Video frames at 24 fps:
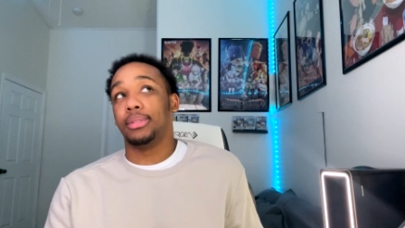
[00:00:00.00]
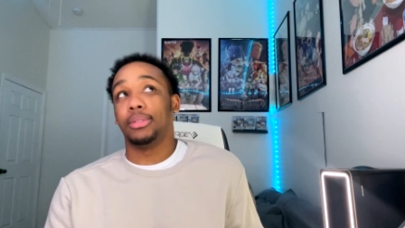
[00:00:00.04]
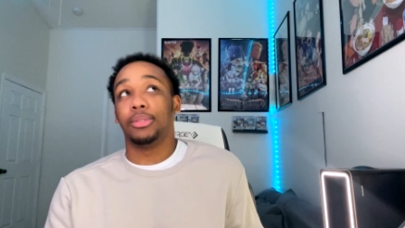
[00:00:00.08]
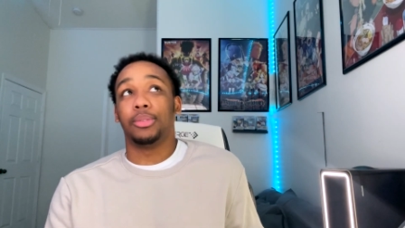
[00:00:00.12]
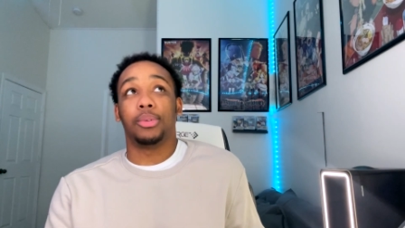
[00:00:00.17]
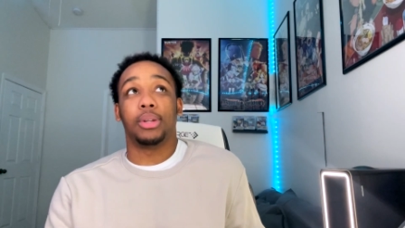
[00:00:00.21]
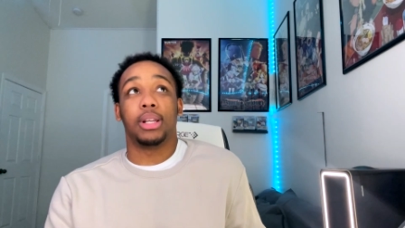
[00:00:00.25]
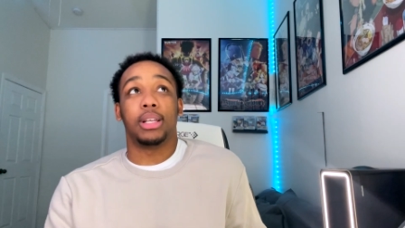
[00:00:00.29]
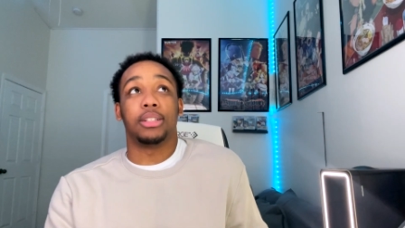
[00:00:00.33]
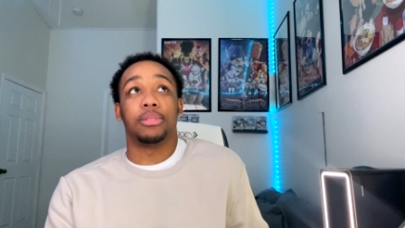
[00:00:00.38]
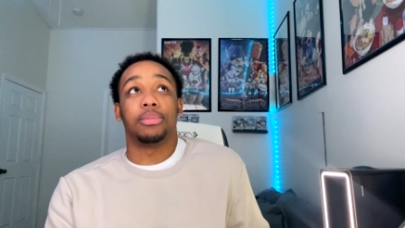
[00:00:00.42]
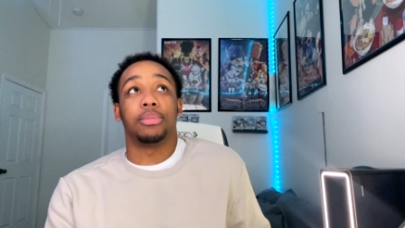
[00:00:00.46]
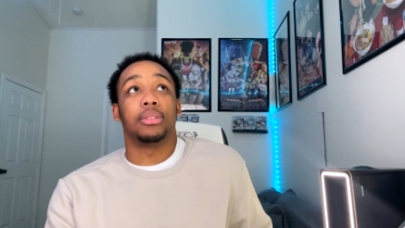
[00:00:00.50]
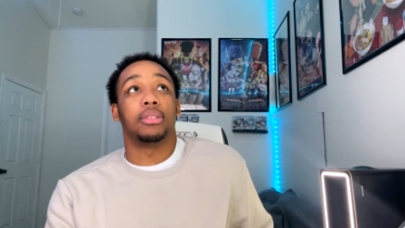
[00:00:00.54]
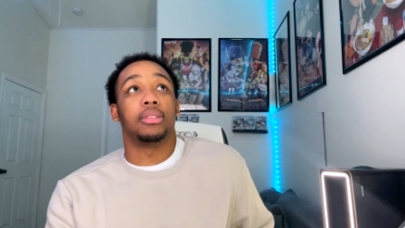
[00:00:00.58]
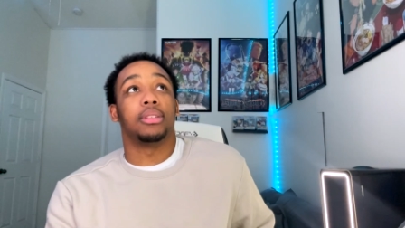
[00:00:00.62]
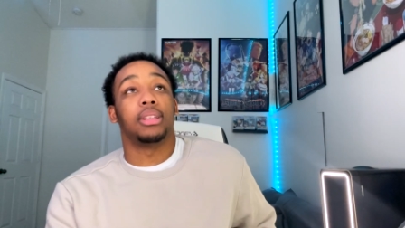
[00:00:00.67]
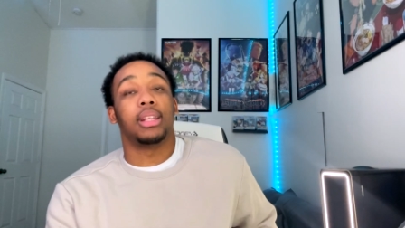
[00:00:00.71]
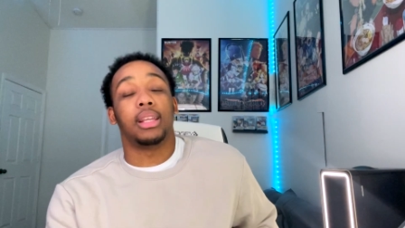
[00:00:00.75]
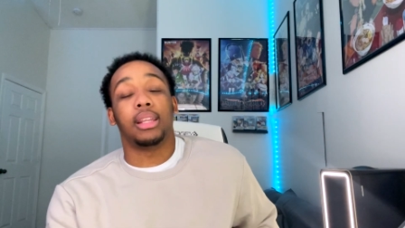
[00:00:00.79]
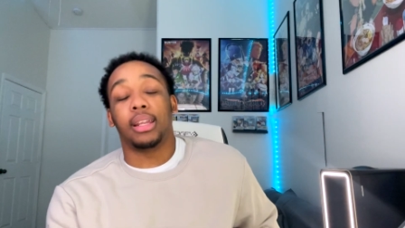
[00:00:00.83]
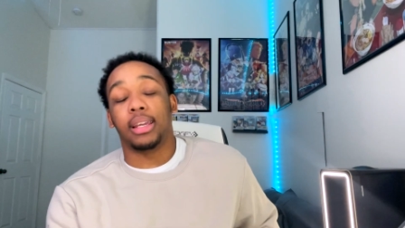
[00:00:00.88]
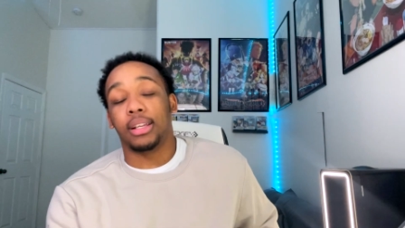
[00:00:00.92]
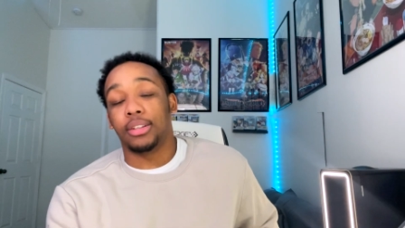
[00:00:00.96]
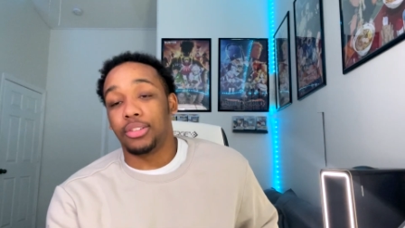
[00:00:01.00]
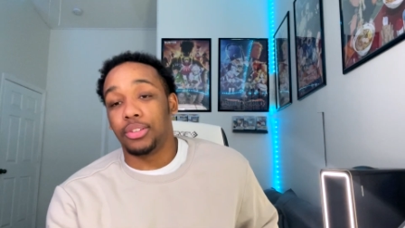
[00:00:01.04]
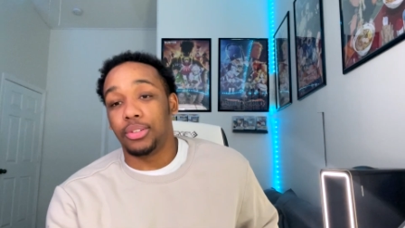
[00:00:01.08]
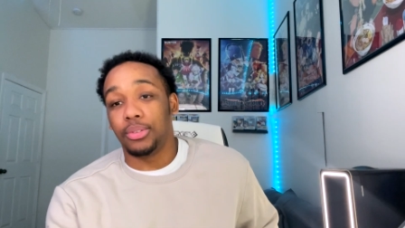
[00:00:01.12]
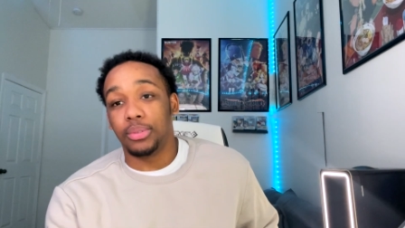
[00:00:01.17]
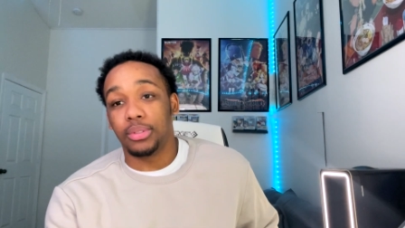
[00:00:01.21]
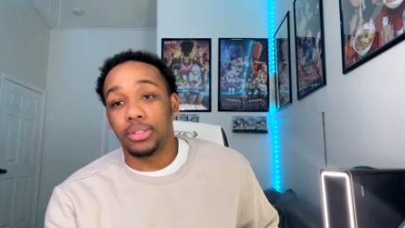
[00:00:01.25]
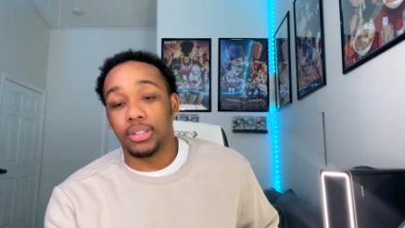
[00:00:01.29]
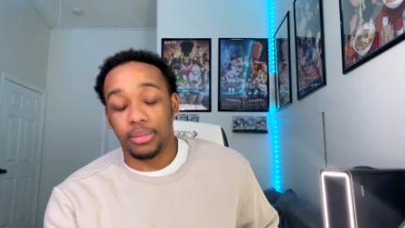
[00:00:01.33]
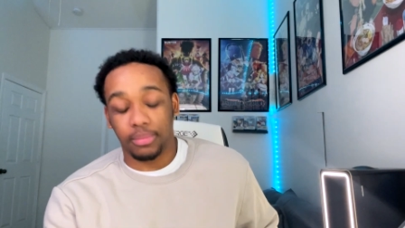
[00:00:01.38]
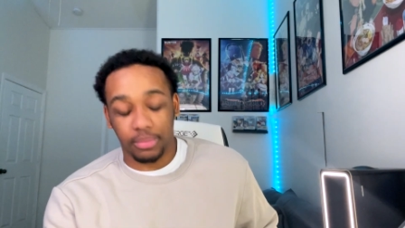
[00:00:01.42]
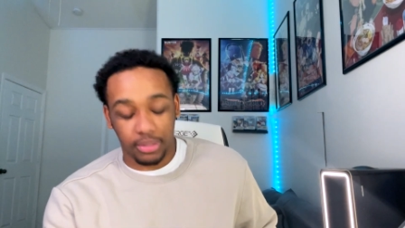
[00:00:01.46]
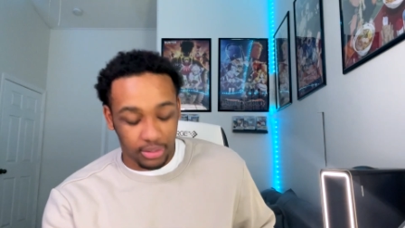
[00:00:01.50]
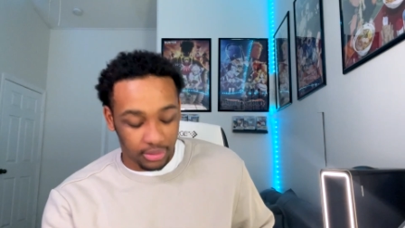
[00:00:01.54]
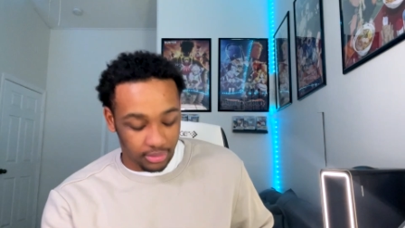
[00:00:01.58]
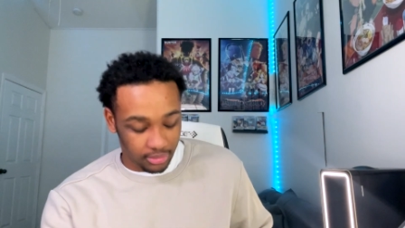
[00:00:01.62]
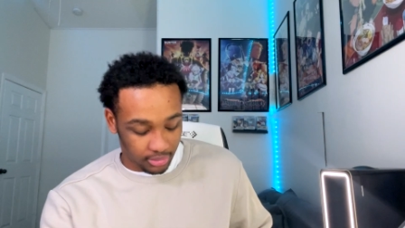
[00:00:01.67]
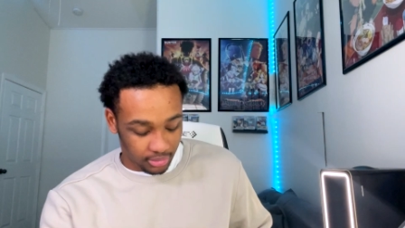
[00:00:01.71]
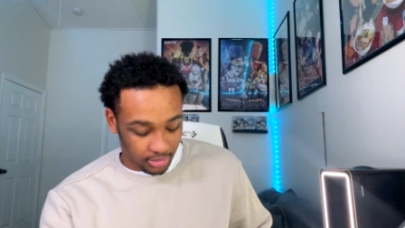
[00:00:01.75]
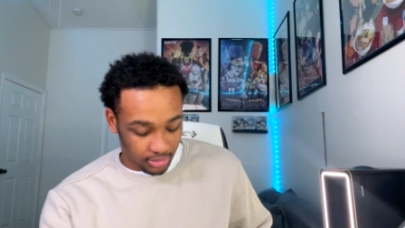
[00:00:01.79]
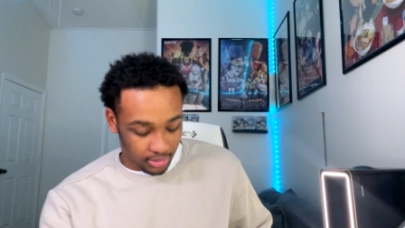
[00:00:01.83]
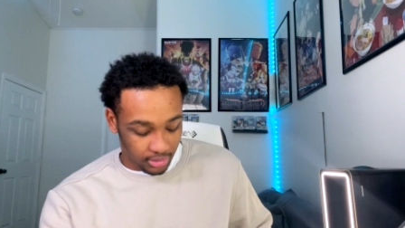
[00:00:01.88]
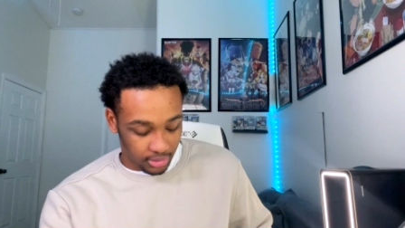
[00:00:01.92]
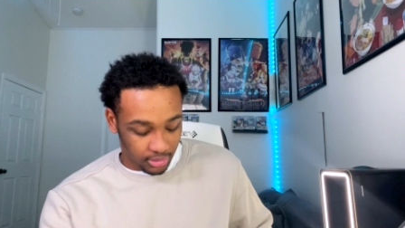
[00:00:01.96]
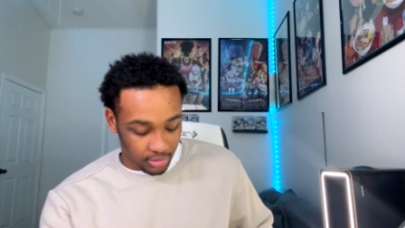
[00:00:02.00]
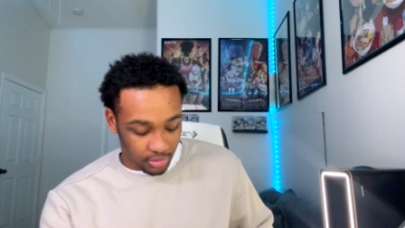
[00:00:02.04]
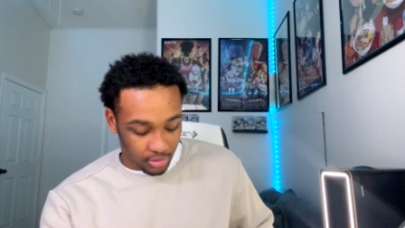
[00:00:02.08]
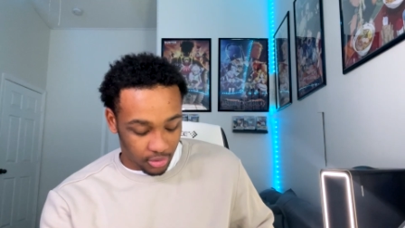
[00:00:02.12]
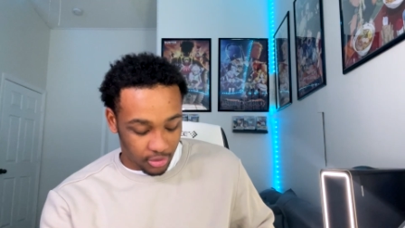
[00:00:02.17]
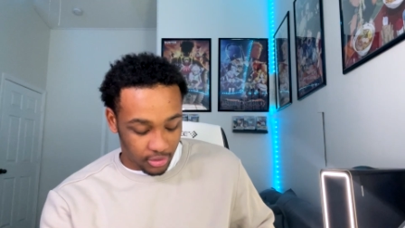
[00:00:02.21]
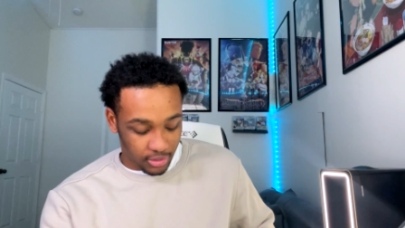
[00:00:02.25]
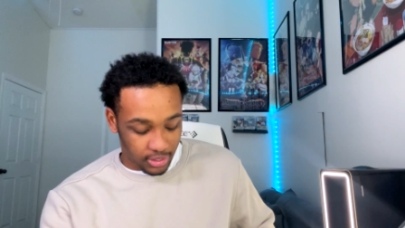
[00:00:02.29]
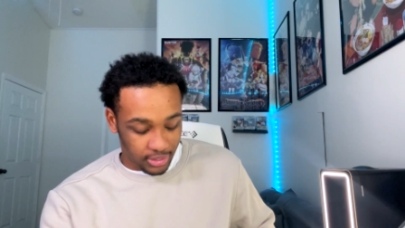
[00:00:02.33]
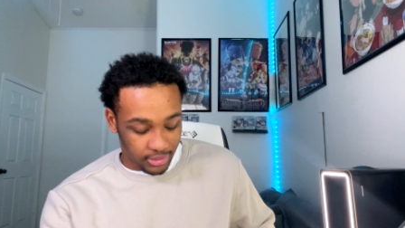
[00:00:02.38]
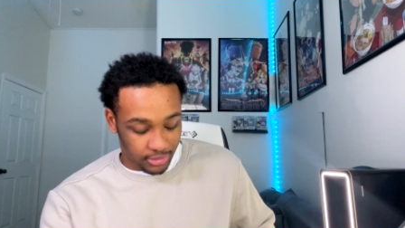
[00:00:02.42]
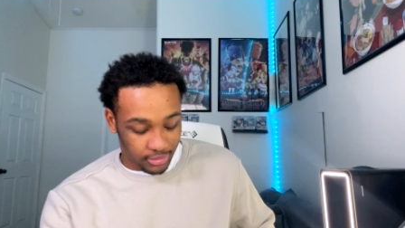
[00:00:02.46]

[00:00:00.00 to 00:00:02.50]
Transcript: what I spent today, like two something on it.